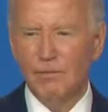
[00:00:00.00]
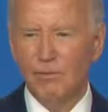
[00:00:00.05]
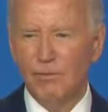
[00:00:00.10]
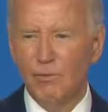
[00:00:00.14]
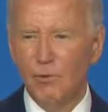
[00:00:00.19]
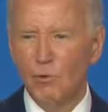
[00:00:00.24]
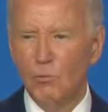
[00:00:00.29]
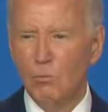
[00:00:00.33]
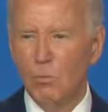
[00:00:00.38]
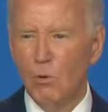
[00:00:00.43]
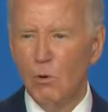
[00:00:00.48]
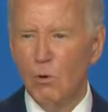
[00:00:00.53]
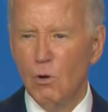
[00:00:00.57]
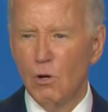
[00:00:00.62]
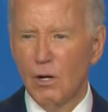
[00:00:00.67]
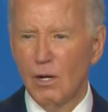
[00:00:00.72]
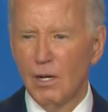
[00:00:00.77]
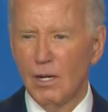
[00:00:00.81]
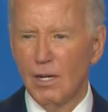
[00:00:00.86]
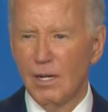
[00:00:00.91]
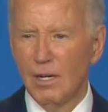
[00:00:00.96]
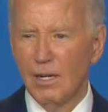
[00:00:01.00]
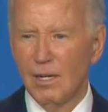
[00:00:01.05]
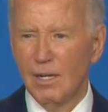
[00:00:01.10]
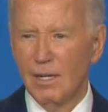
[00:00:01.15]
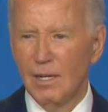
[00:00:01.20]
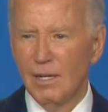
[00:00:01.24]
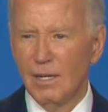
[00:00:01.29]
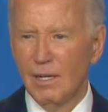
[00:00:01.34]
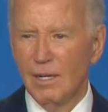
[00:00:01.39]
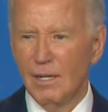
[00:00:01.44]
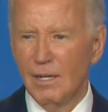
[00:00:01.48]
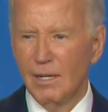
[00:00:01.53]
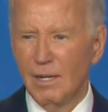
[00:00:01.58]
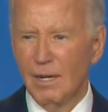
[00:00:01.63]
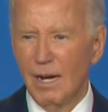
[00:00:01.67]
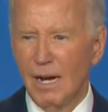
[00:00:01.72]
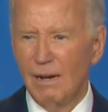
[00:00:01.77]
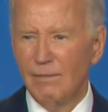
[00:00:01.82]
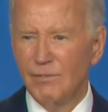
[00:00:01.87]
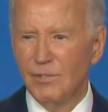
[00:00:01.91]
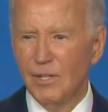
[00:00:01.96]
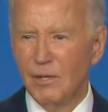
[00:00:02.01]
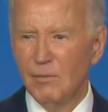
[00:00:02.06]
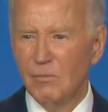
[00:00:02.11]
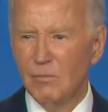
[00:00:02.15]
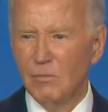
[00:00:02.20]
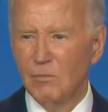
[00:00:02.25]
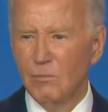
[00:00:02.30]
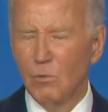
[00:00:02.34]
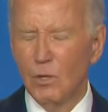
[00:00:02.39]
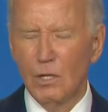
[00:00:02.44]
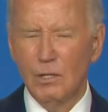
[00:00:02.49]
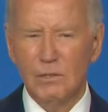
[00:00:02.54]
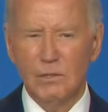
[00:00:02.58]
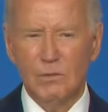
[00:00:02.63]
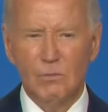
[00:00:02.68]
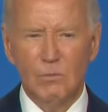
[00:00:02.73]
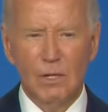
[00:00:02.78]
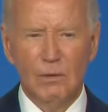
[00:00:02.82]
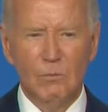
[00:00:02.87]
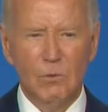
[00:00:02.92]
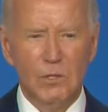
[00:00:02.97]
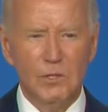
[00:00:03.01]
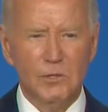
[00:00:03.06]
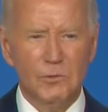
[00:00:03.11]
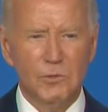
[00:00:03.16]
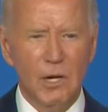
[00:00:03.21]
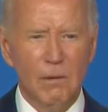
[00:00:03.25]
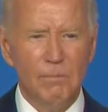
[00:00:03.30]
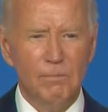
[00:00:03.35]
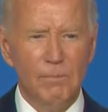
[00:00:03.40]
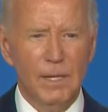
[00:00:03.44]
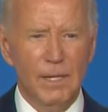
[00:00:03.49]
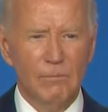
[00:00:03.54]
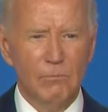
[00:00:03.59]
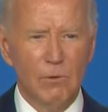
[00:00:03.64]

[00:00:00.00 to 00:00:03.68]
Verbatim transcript: full bore. I've done, where's, when? where's Trump been?